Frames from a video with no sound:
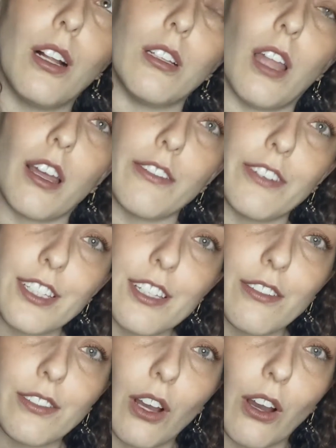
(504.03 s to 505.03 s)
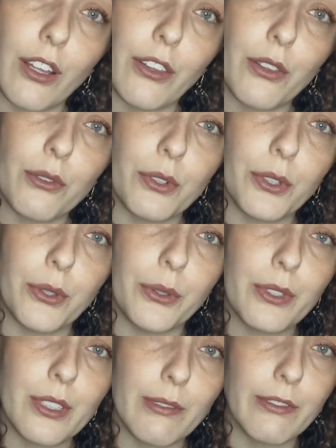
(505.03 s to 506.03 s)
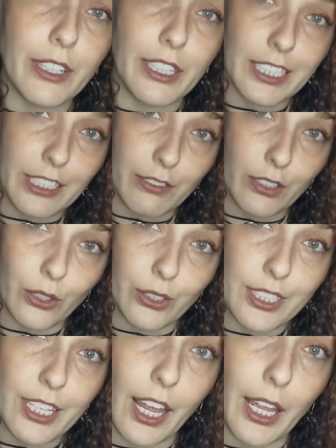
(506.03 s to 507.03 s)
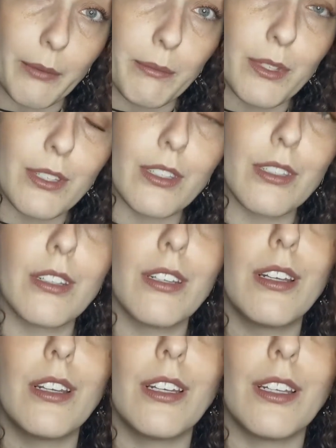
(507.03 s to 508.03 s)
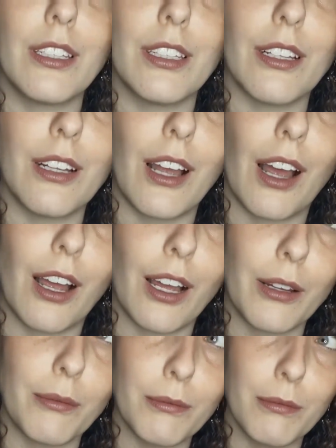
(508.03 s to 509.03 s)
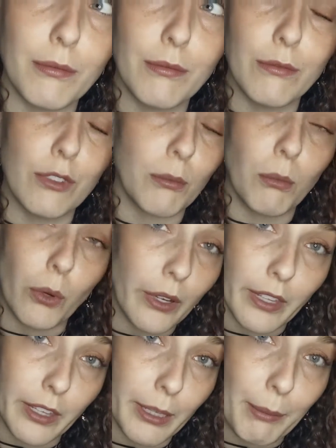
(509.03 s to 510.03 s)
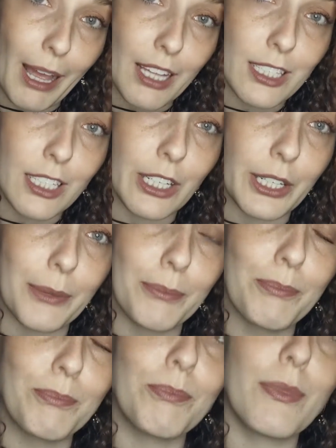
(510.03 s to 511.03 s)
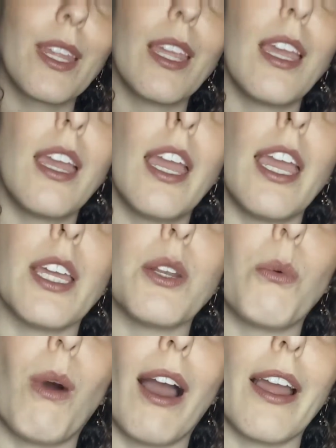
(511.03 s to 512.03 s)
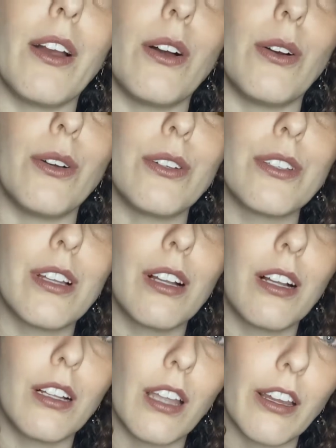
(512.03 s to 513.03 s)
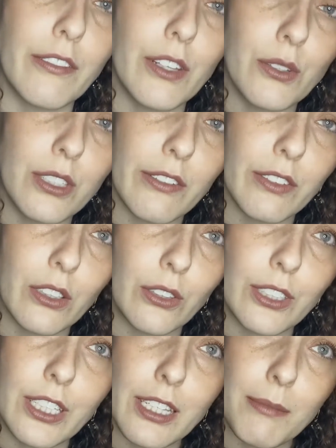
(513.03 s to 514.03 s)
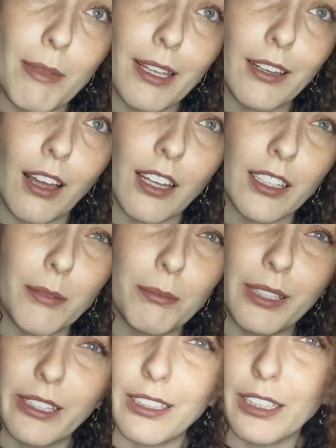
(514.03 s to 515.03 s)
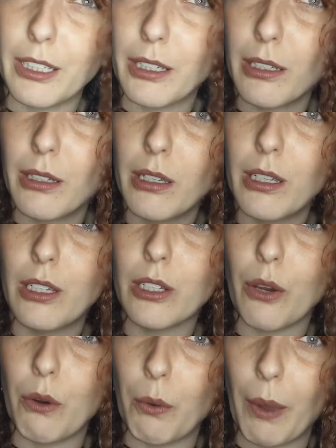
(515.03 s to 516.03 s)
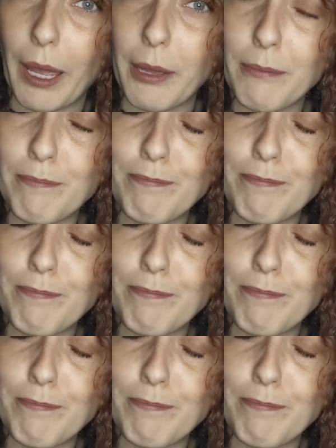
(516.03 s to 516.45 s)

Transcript: a lot of us have gone through some very difficult times uh, for more than the past year. And while a lot of those difficulties may not completely go away,